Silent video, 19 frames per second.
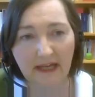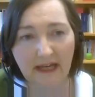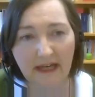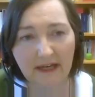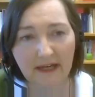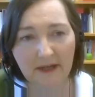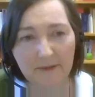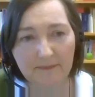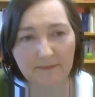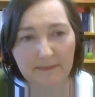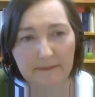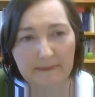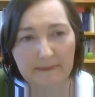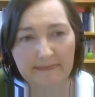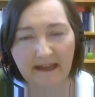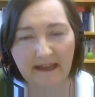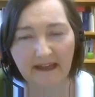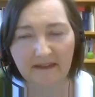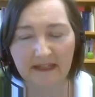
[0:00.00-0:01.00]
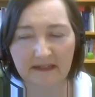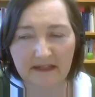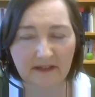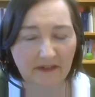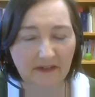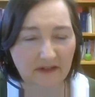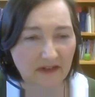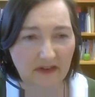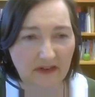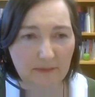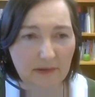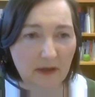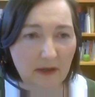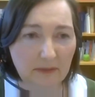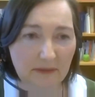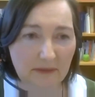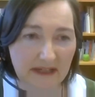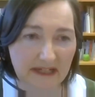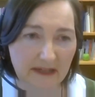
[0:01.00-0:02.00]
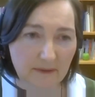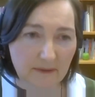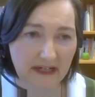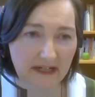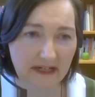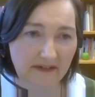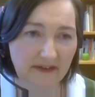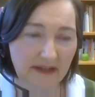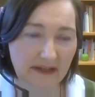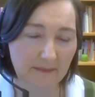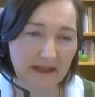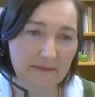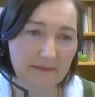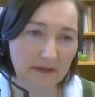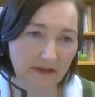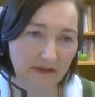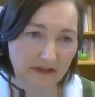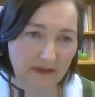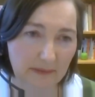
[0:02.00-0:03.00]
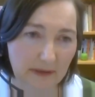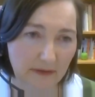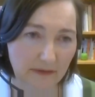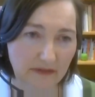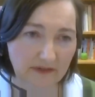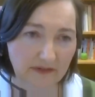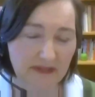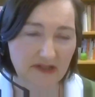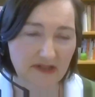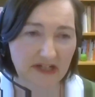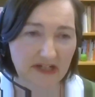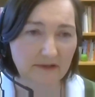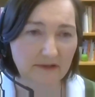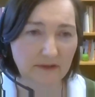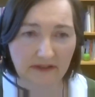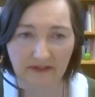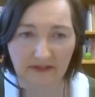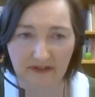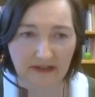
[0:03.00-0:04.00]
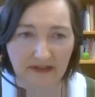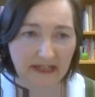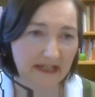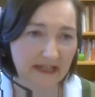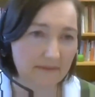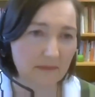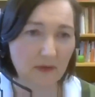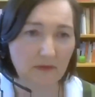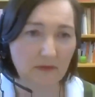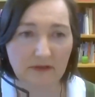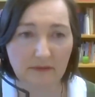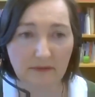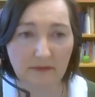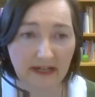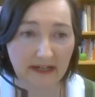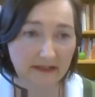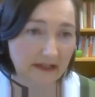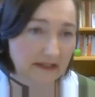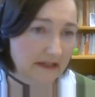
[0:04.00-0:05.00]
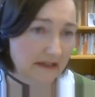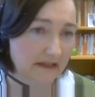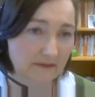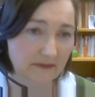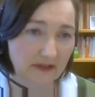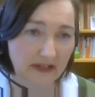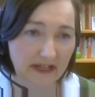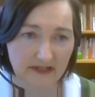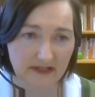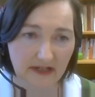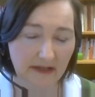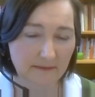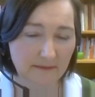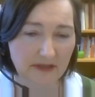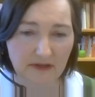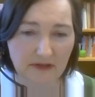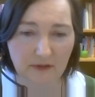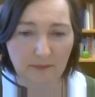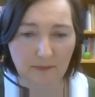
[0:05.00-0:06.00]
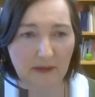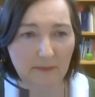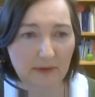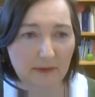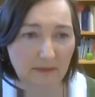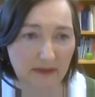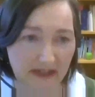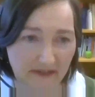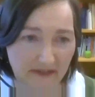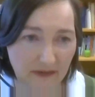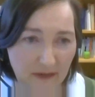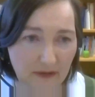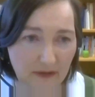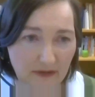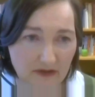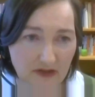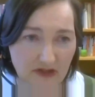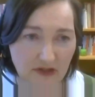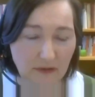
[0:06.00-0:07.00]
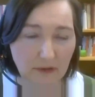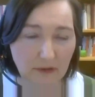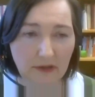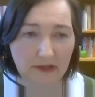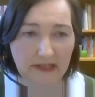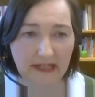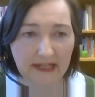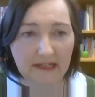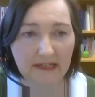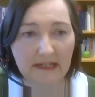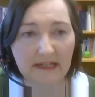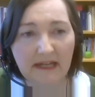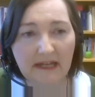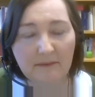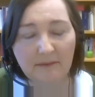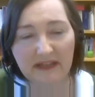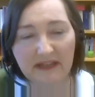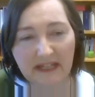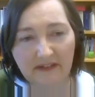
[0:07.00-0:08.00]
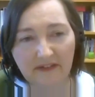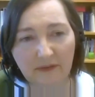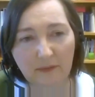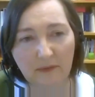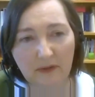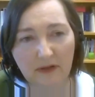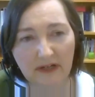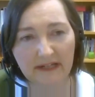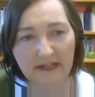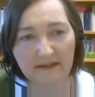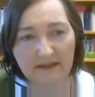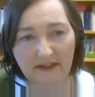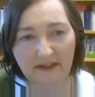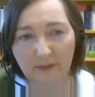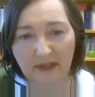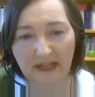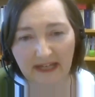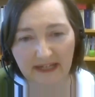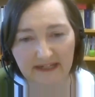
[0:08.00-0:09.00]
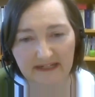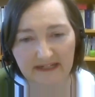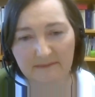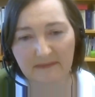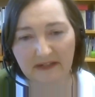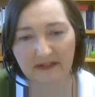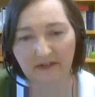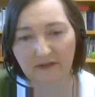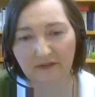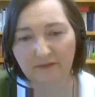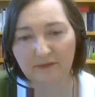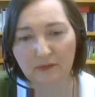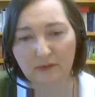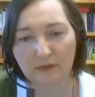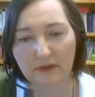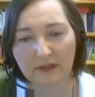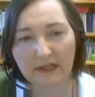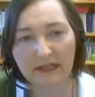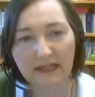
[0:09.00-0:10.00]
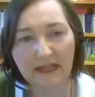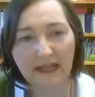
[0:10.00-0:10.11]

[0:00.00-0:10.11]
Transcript: um, and then there's just the problem anyway is that people are supposed to be generalists and they get moved around and you never get time to do proper research and all of that but that's why that's what academics are for